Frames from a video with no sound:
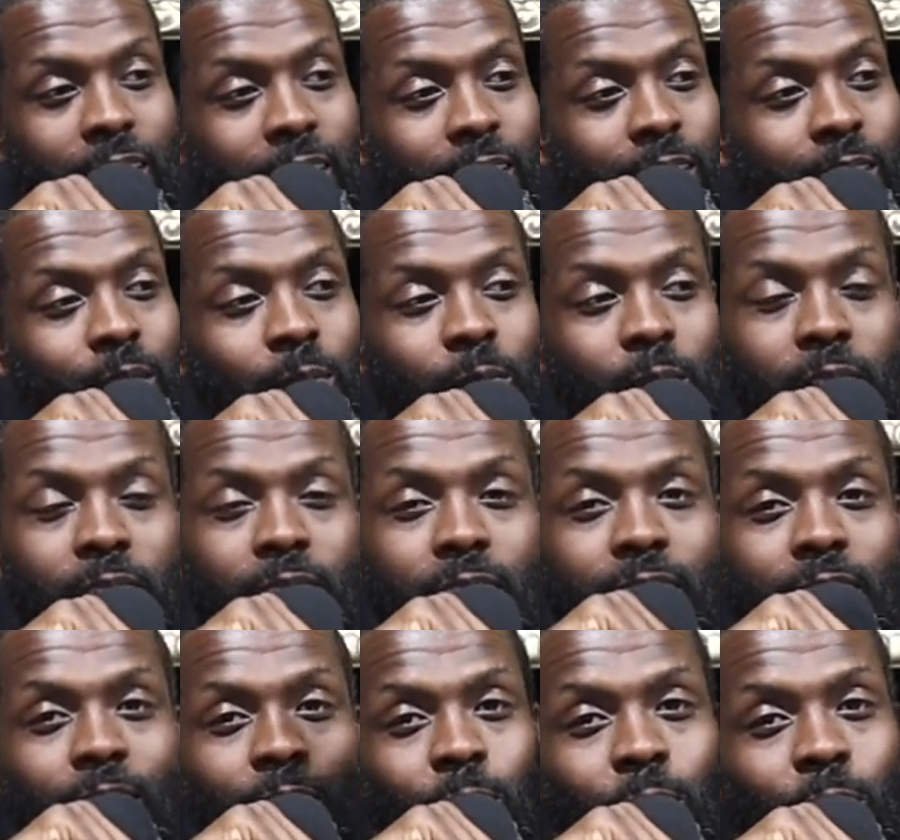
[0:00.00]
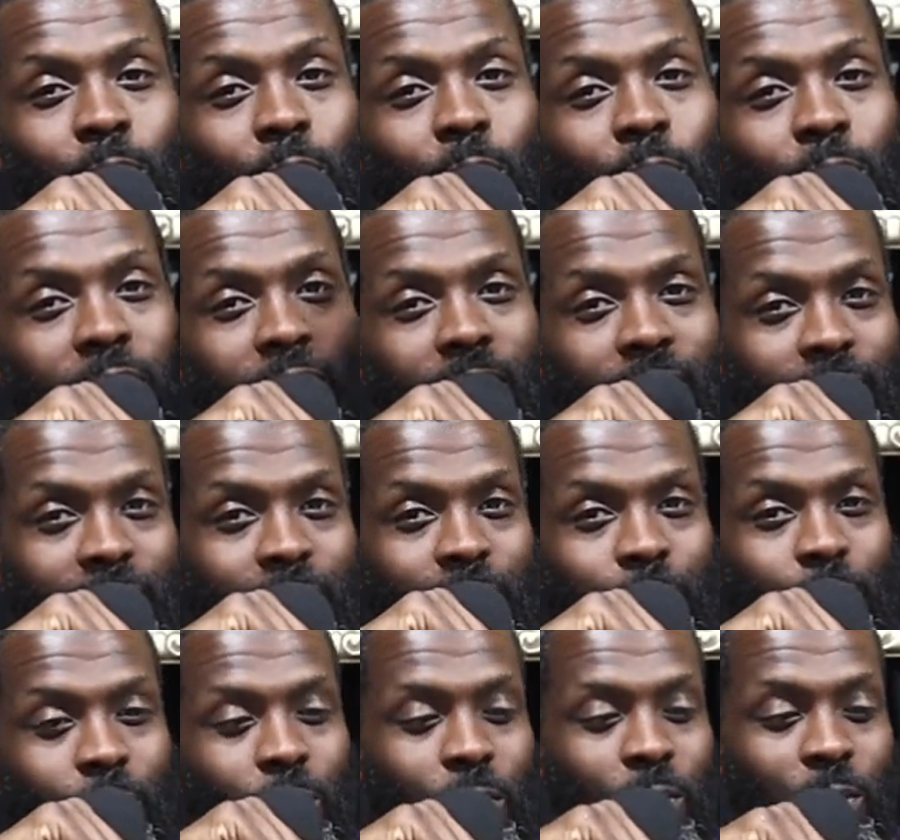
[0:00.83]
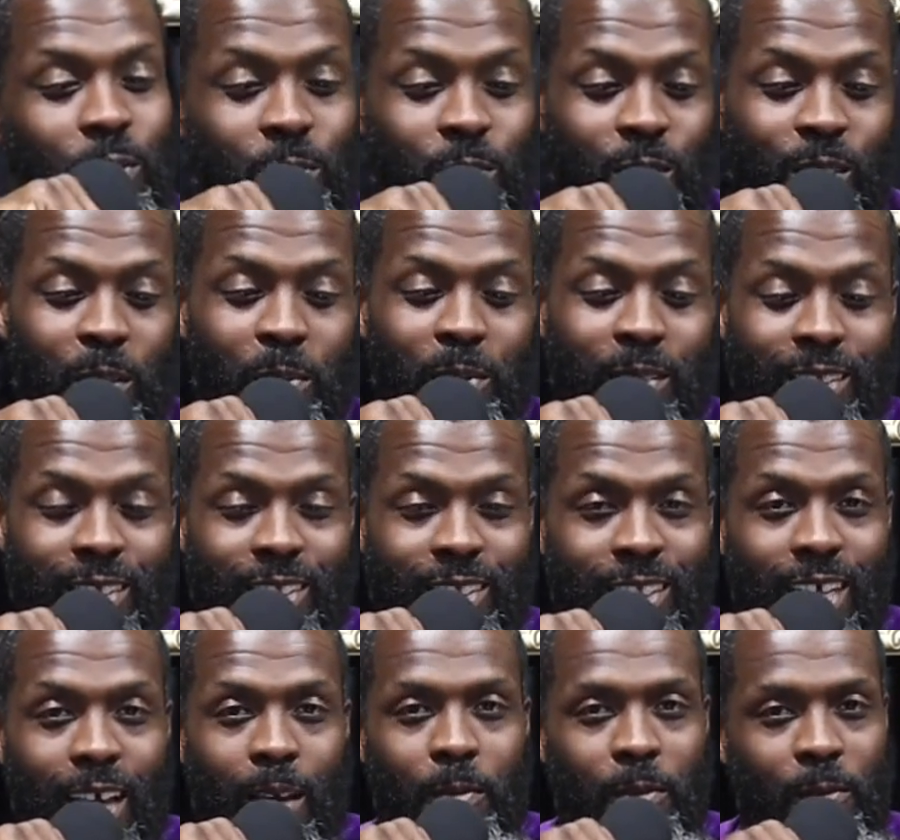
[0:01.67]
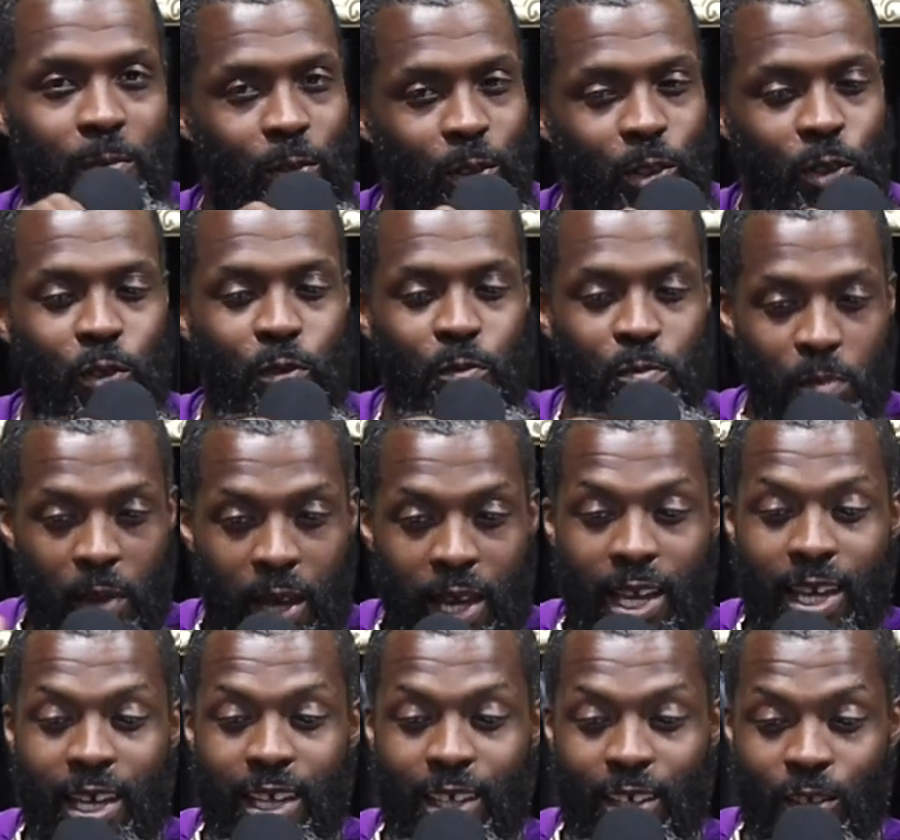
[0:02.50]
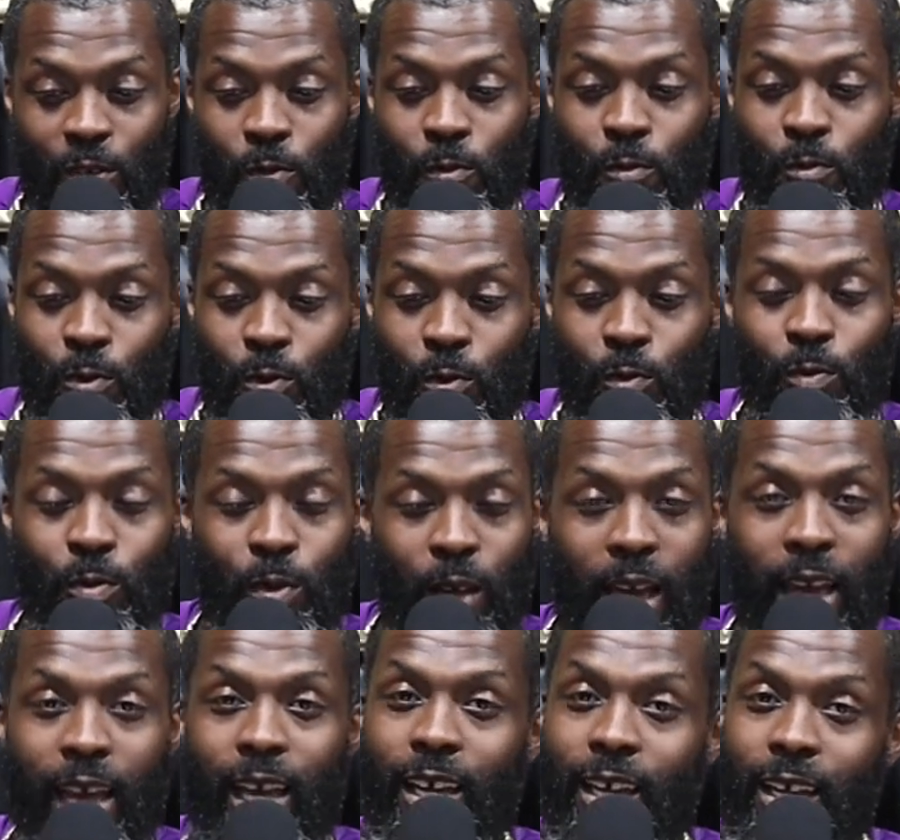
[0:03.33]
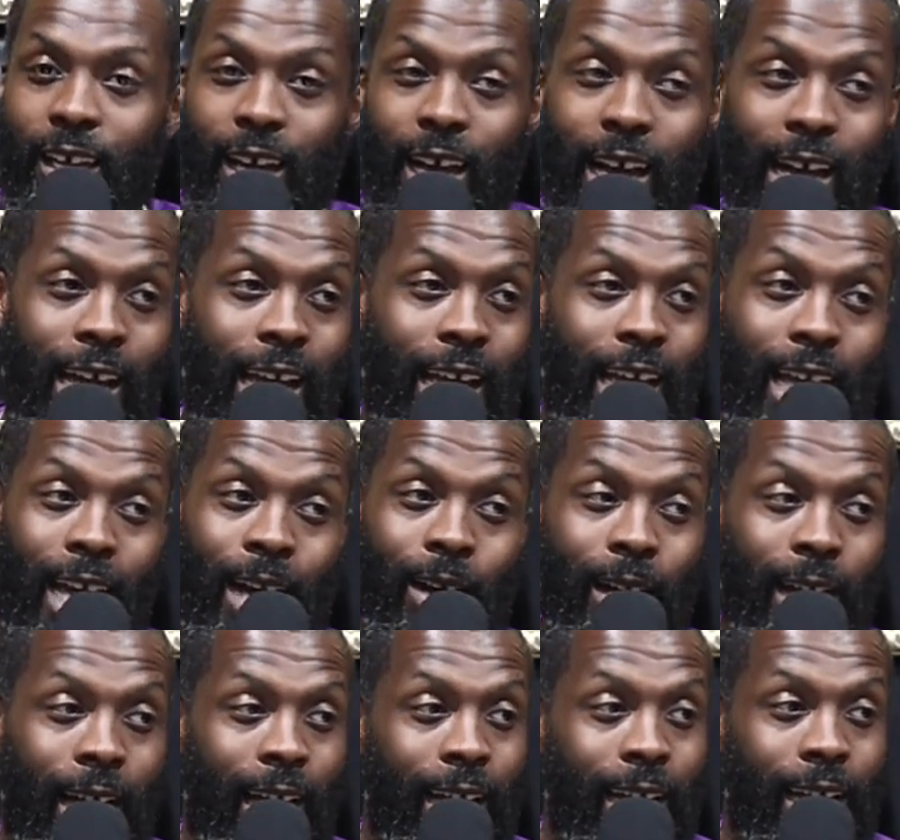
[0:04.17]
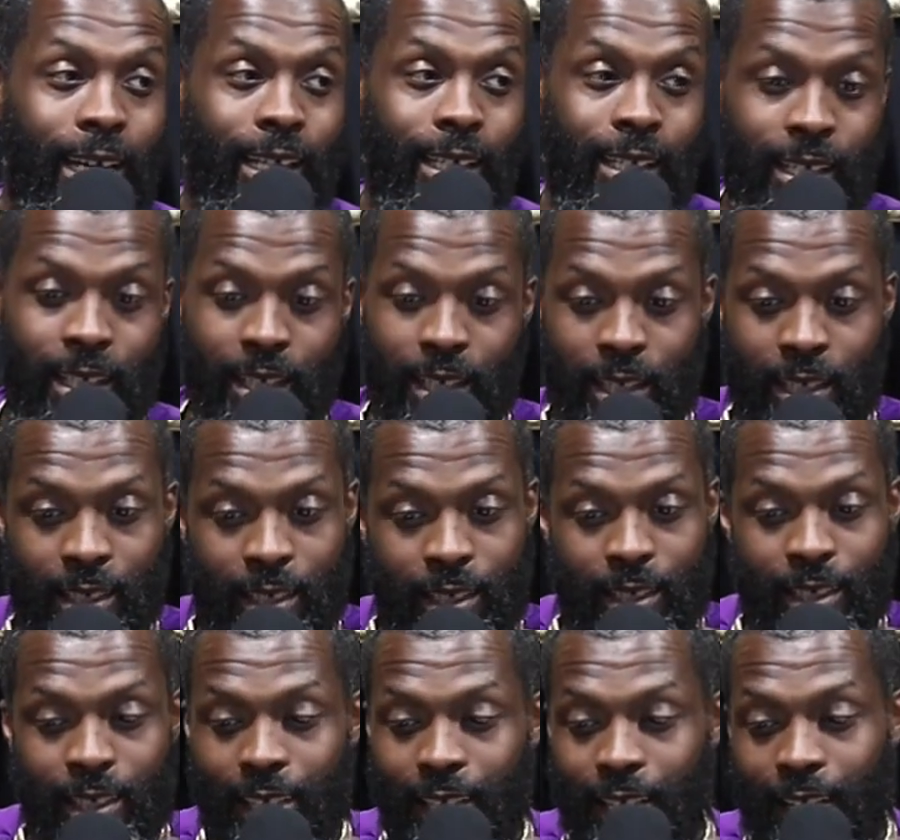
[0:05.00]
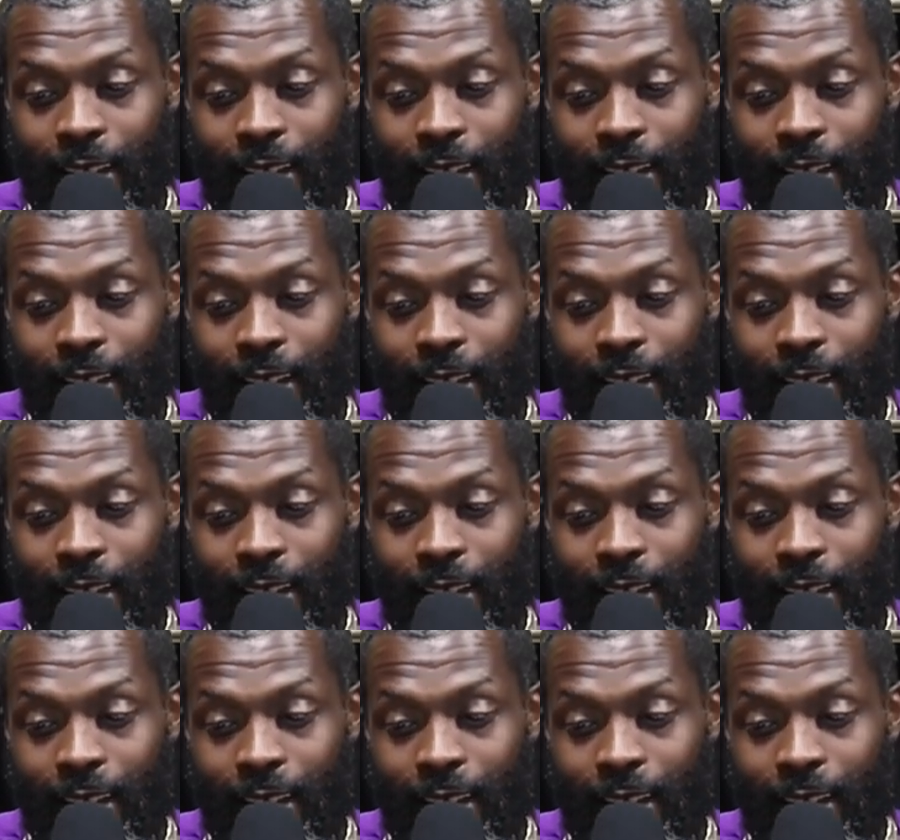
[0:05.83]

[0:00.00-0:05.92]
we ain't even gonna go down that road because we're talking about the Sabbath. But you made, hey, I gotta get here. I